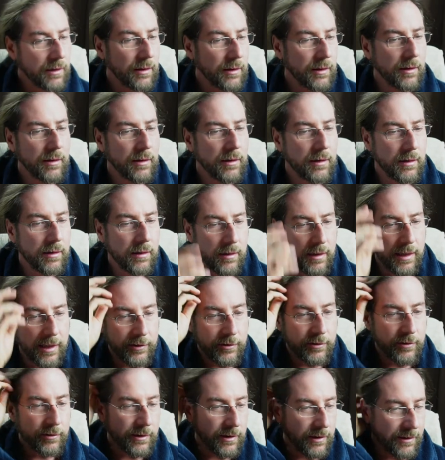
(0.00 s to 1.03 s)
Uh,
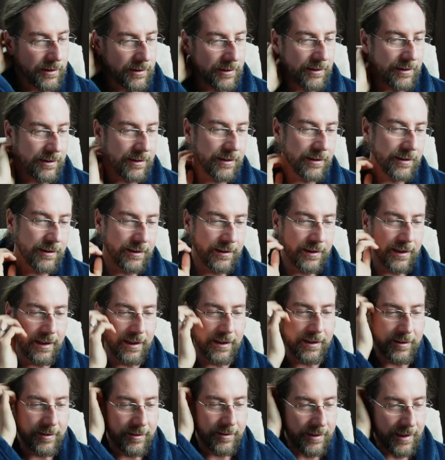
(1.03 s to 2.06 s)
the, the, yeah,
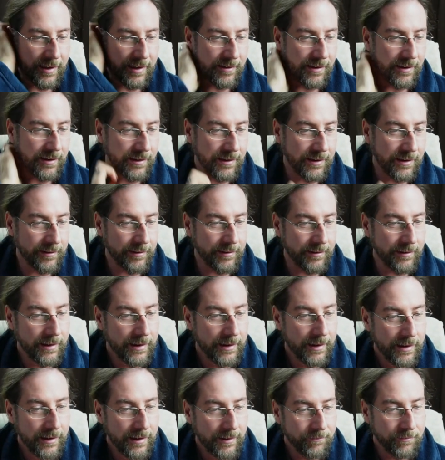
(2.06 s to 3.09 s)
he's asking there. And
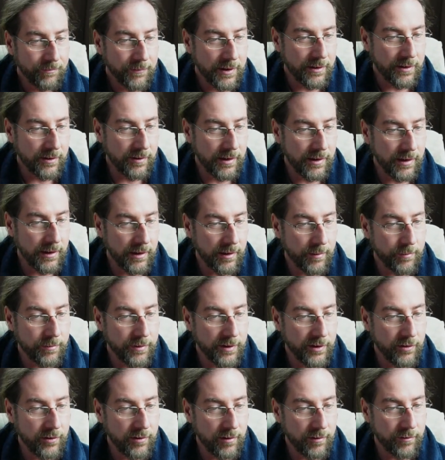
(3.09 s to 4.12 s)
Goodyear and
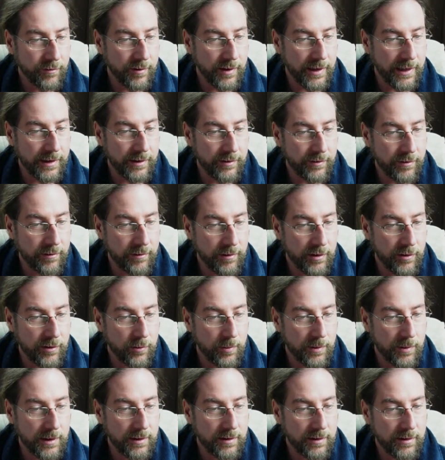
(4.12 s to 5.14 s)
Bridgestone for ID3 as
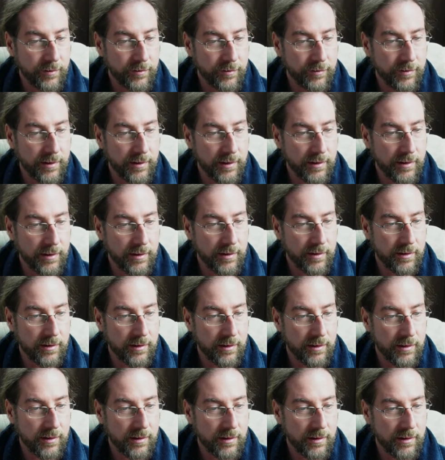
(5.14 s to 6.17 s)
well. Different,
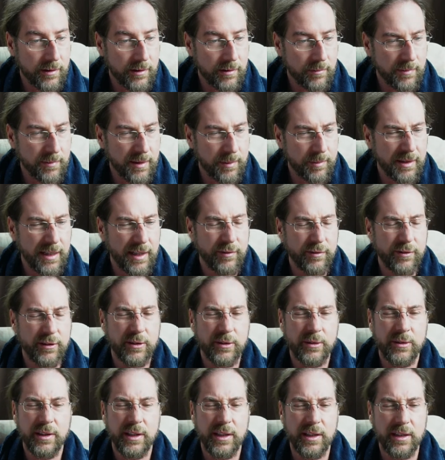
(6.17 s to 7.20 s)
uh, maybe I have
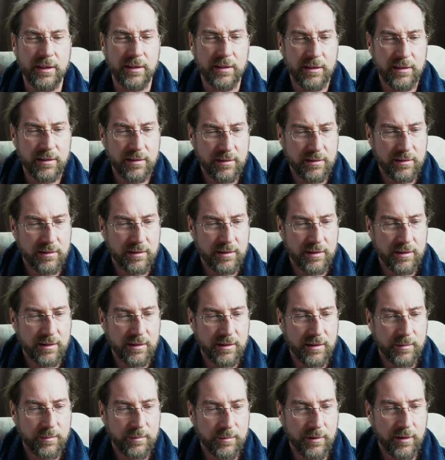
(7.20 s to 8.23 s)
Goodyear.
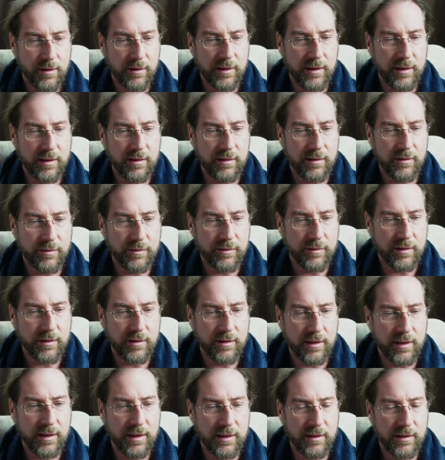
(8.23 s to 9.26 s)
Market different
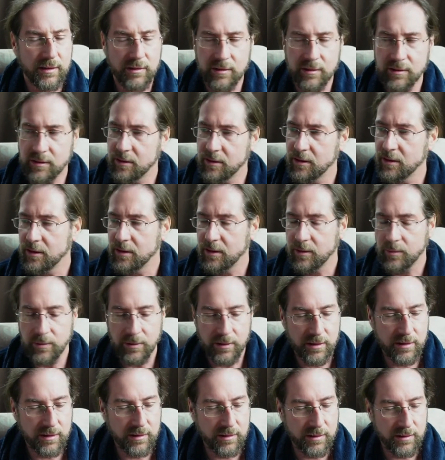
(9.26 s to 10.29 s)
tires. What?
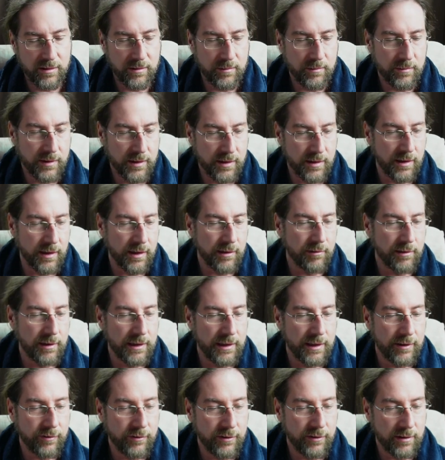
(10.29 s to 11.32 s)
God, I really
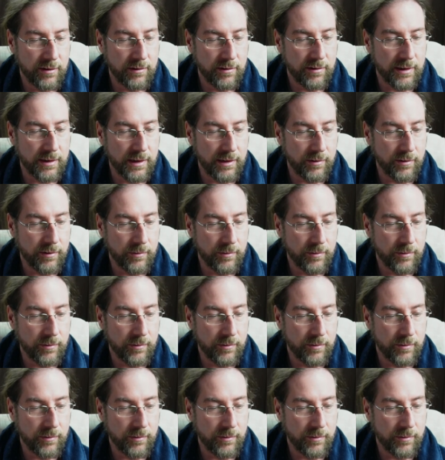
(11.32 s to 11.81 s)
have to look now.